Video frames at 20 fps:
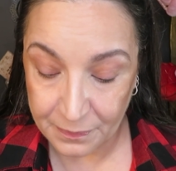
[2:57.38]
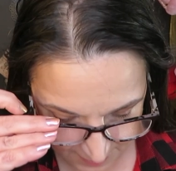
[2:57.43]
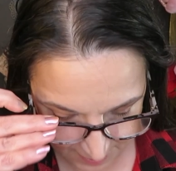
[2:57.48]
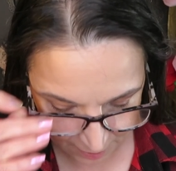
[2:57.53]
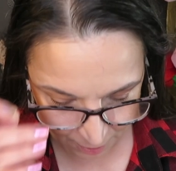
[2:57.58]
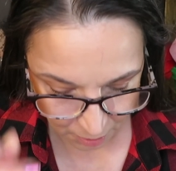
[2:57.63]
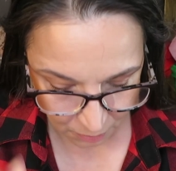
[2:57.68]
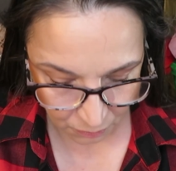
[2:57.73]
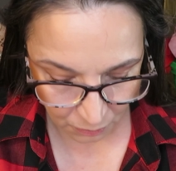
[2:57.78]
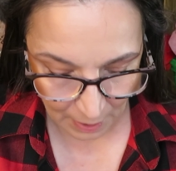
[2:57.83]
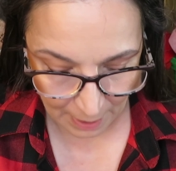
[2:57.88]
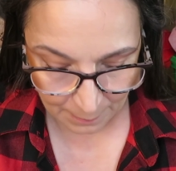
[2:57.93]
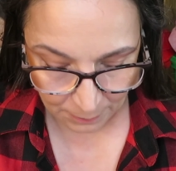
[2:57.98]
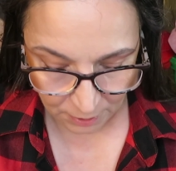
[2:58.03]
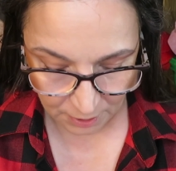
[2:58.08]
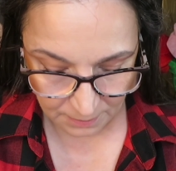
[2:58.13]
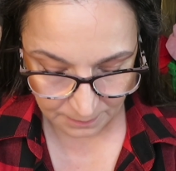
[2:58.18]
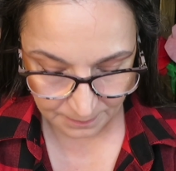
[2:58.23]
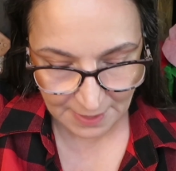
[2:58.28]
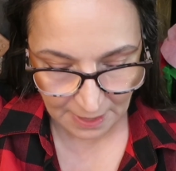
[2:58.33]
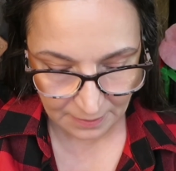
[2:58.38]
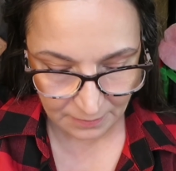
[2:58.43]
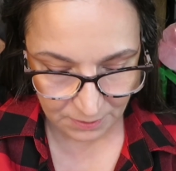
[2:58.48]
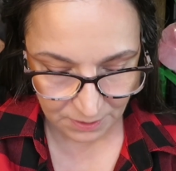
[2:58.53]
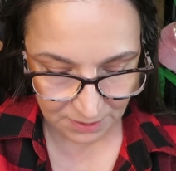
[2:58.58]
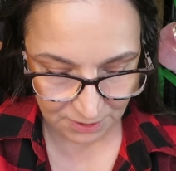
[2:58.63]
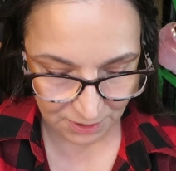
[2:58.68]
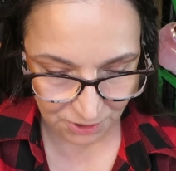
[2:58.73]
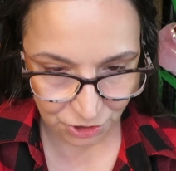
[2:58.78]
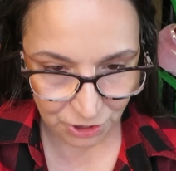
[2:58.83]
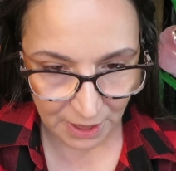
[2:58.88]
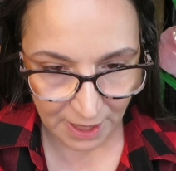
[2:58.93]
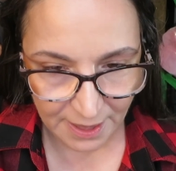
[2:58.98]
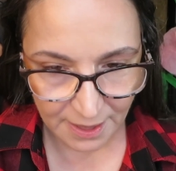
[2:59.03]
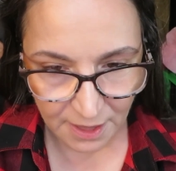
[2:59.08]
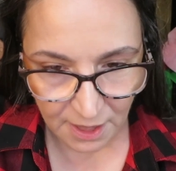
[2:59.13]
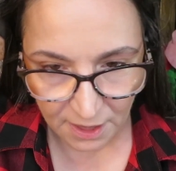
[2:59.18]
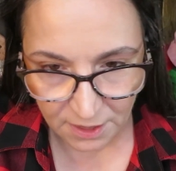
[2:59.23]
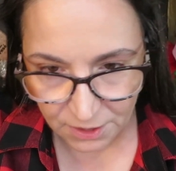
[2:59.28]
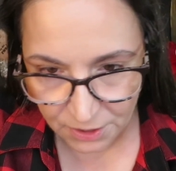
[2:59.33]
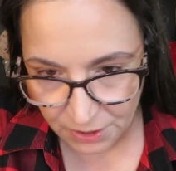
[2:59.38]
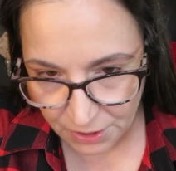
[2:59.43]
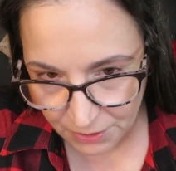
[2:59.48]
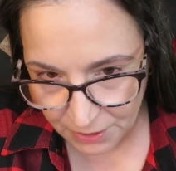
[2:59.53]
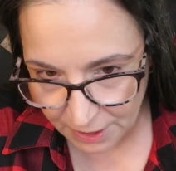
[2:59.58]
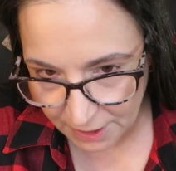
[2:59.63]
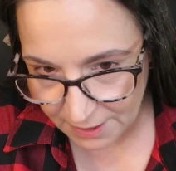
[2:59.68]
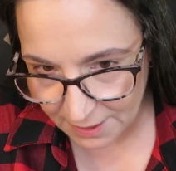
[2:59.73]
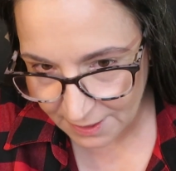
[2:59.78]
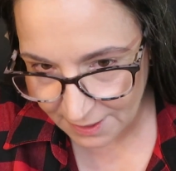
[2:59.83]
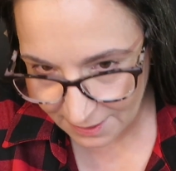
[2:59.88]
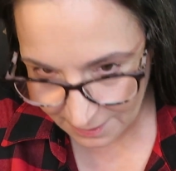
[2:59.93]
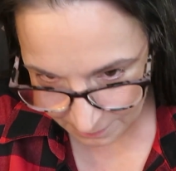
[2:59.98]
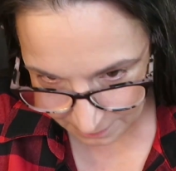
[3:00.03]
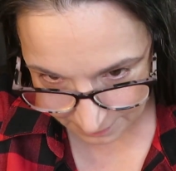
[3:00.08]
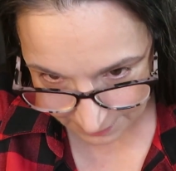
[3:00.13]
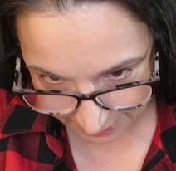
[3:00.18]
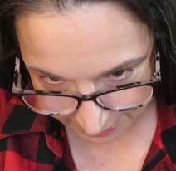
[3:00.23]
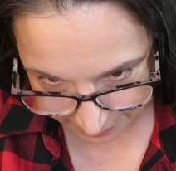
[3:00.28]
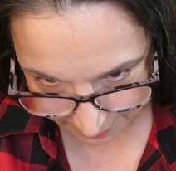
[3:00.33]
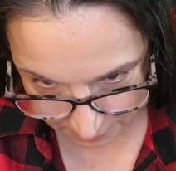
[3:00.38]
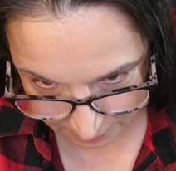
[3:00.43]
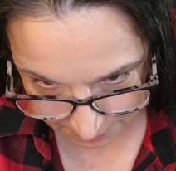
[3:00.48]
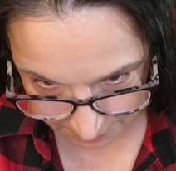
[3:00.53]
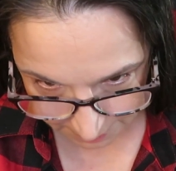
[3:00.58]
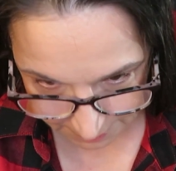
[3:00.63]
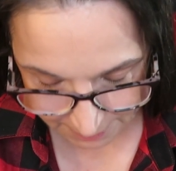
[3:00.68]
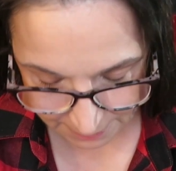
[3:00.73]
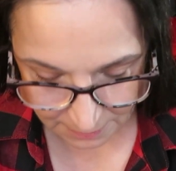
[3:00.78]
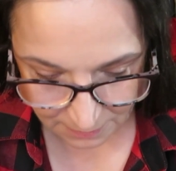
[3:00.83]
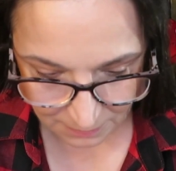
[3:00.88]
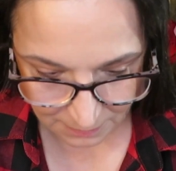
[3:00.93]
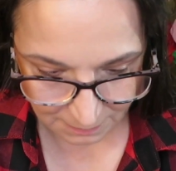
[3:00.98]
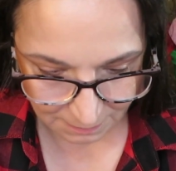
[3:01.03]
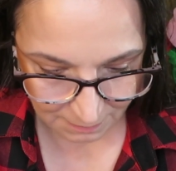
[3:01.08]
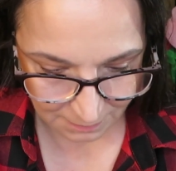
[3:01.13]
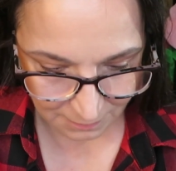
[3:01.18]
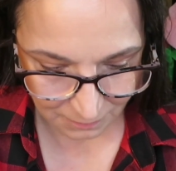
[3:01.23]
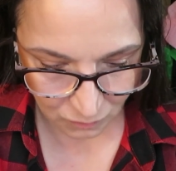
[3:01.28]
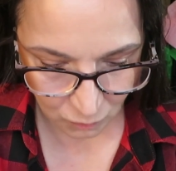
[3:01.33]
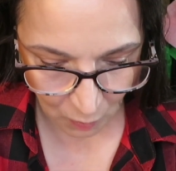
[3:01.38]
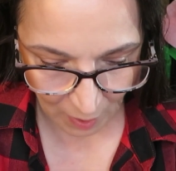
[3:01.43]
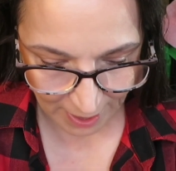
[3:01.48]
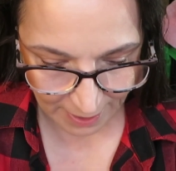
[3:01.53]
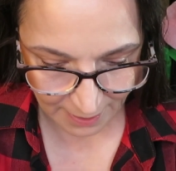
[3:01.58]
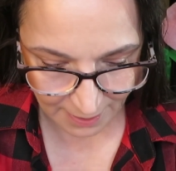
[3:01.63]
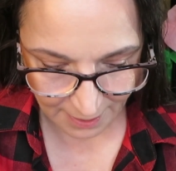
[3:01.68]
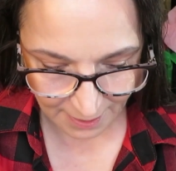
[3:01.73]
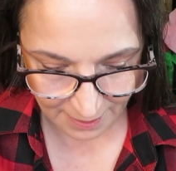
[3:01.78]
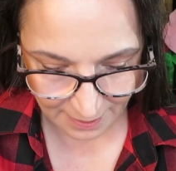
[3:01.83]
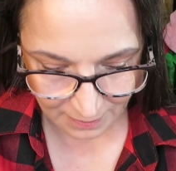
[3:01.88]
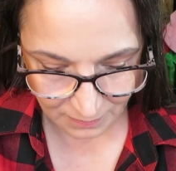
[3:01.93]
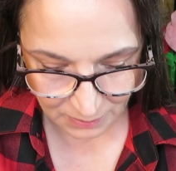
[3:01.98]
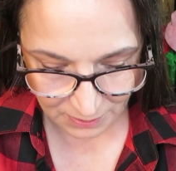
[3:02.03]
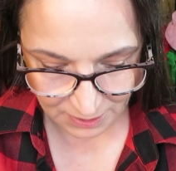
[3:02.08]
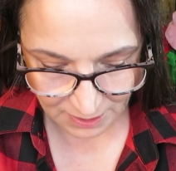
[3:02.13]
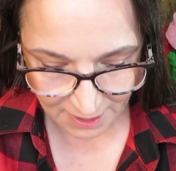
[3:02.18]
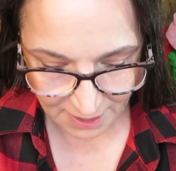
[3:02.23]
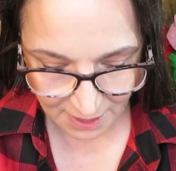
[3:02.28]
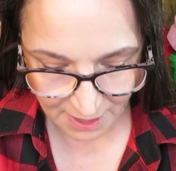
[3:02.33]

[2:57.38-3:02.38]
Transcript: Rebel. I was trying not to because my hair is still wet, and I was